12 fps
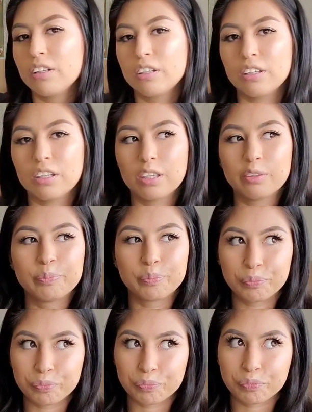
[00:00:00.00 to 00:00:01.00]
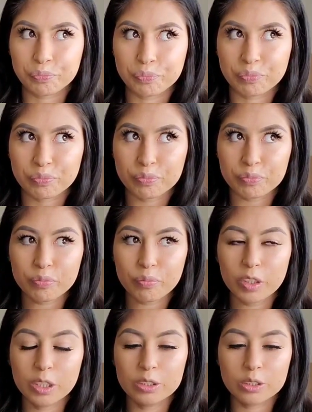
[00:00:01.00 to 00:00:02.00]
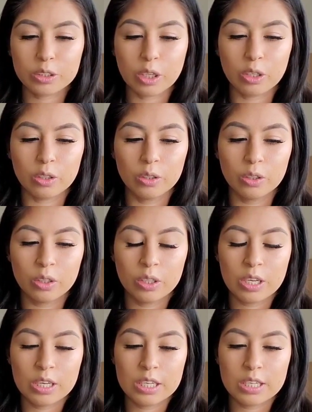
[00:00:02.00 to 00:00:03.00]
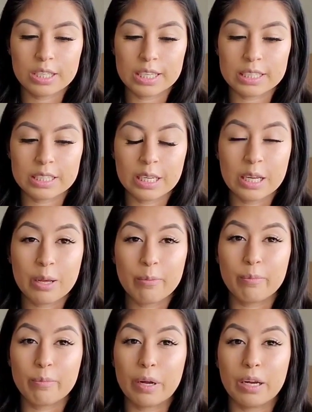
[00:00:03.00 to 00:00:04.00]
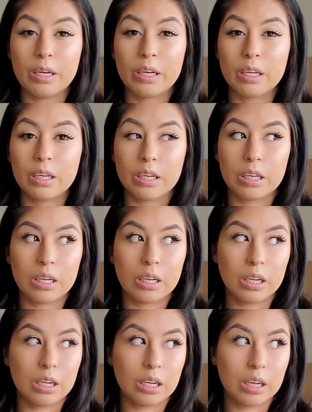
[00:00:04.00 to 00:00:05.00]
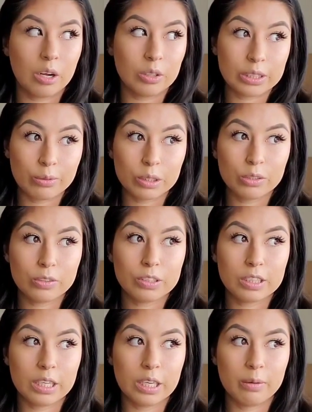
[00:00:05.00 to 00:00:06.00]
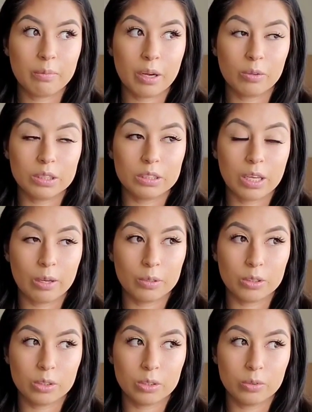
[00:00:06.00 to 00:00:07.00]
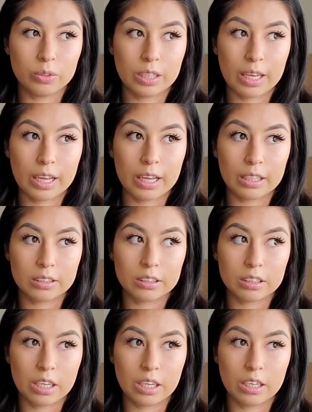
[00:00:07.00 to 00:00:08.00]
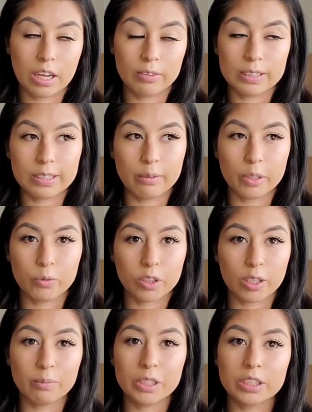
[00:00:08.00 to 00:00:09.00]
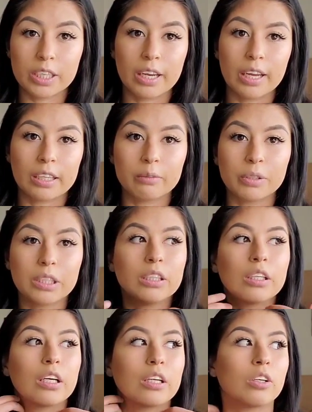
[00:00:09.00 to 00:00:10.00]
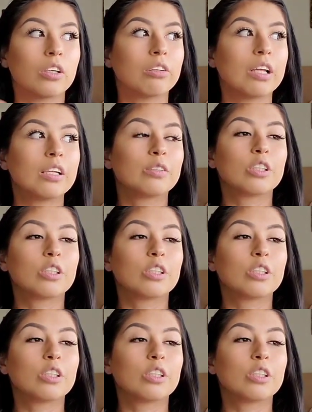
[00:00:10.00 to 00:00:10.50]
Yeah. So, yes. But I was able to sleep, I was able to relax, and every time they would come and check me and all of that.